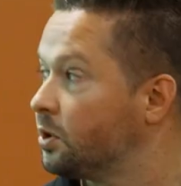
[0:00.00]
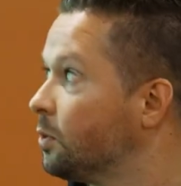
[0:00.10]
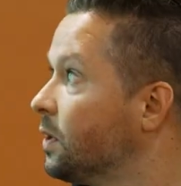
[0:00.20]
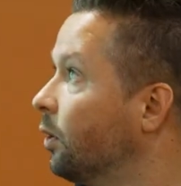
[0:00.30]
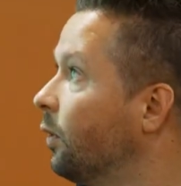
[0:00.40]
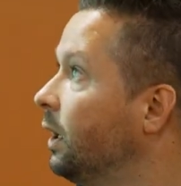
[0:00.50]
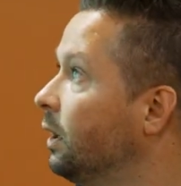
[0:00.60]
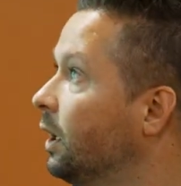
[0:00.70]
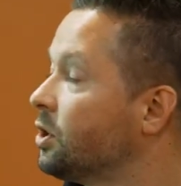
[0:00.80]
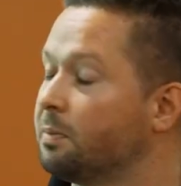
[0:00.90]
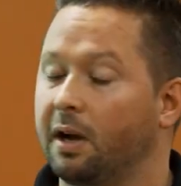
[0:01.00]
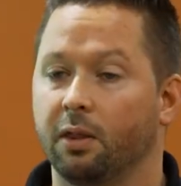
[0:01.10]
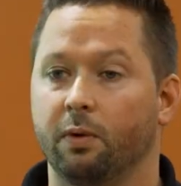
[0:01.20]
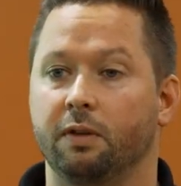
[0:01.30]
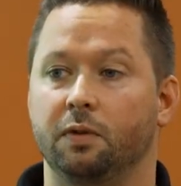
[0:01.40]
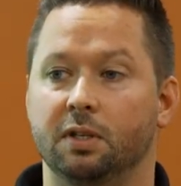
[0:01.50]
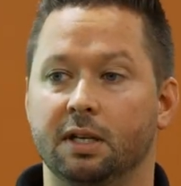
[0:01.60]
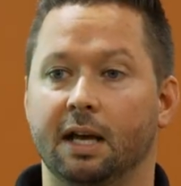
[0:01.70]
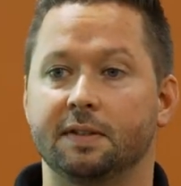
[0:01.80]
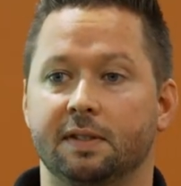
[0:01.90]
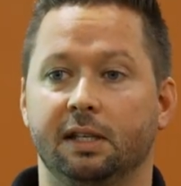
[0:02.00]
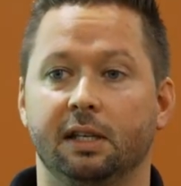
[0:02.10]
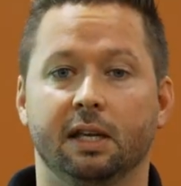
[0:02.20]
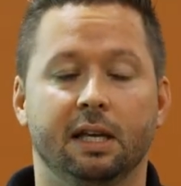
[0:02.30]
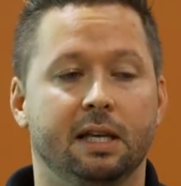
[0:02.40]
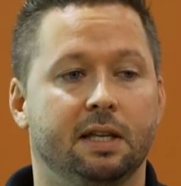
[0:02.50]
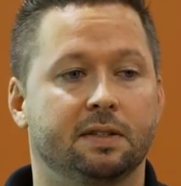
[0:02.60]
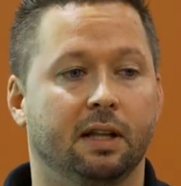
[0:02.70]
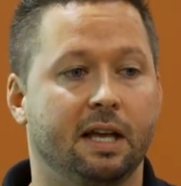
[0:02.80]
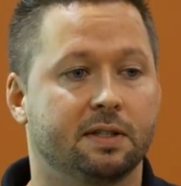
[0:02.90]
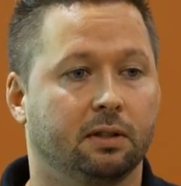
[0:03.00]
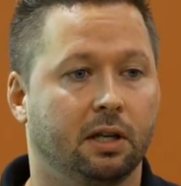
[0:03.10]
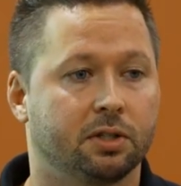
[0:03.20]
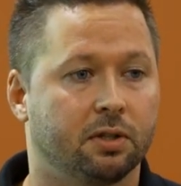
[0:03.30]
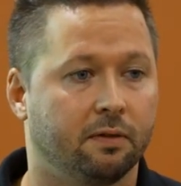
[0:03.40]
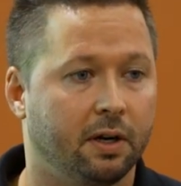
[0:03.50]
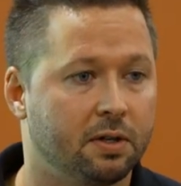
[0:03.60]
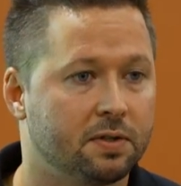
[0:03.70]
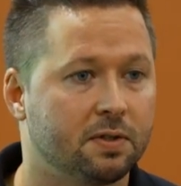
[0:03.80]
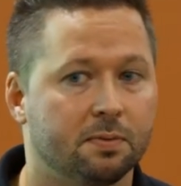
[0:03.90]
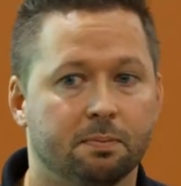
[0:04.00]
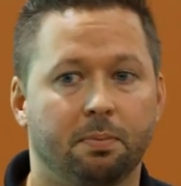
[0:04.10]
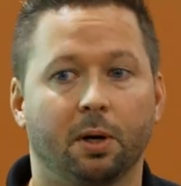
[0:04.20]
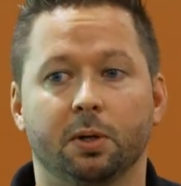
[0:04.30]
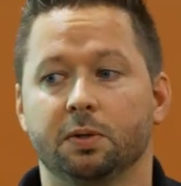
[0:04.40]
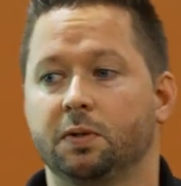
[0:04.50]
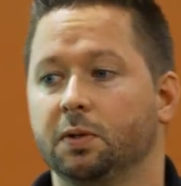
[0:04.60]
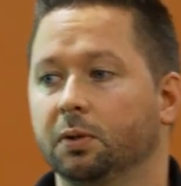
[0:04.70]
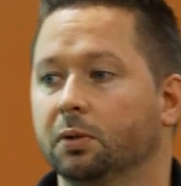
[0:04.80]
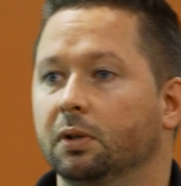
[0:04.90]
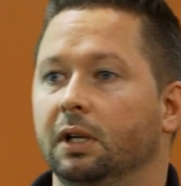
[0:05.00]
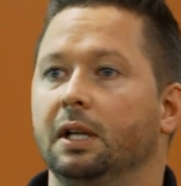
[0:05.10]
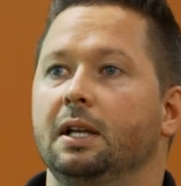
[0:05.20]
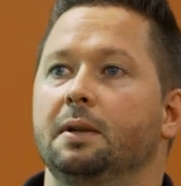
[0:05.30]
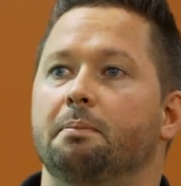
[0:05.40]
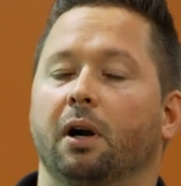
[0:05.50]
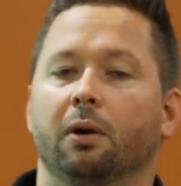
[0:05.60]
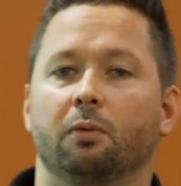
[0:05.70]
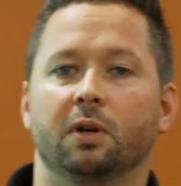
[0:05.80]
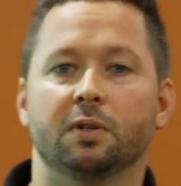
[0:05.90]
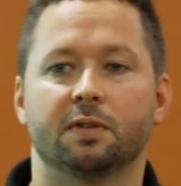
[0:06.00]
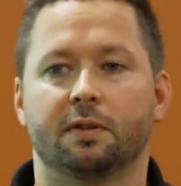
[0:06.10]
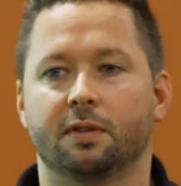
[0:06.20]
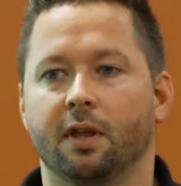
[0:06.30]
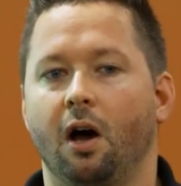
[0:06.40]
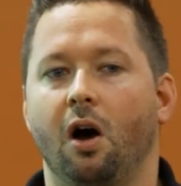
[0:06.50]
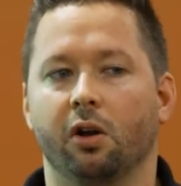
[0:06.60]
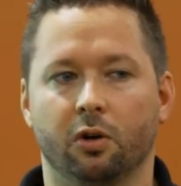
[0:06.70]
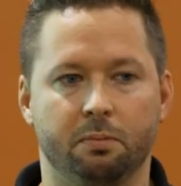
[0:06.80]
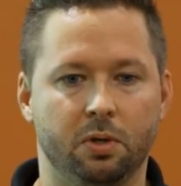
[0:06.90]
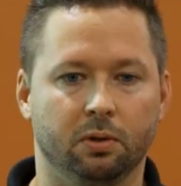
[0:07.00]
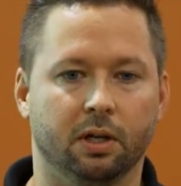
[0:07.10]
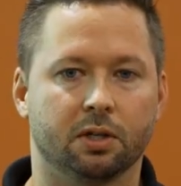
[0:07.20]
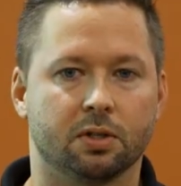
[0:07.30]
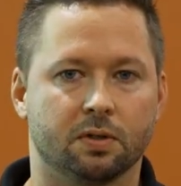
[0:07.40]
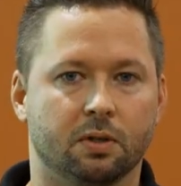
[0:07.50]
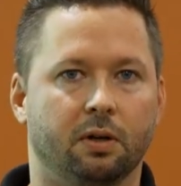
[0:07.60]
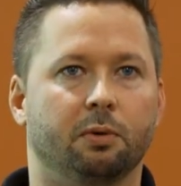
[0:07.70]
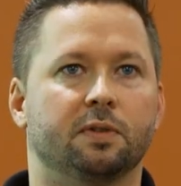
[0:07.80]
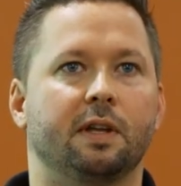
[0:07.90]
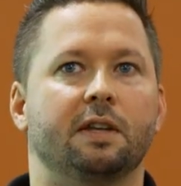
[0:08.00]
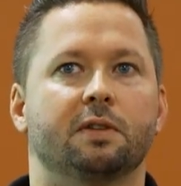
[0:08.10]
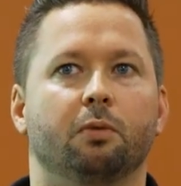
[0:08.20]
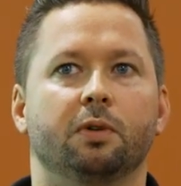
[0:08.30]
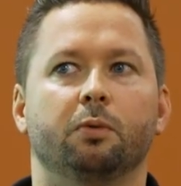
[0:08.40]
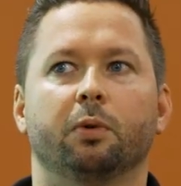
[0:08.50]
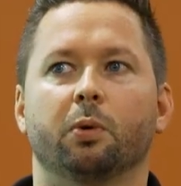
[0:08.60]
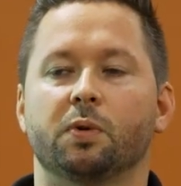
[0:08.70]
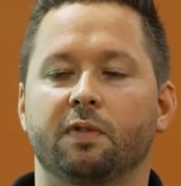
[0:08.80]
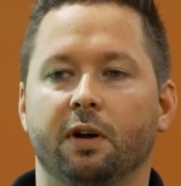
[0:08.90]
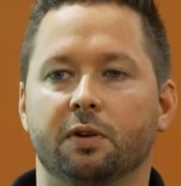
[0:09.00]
which was a great lecture, by the way, if you did not see his last lecture, Viruses Part 2. Part 1 is the autoimmune lecture. So everyone's asking, where was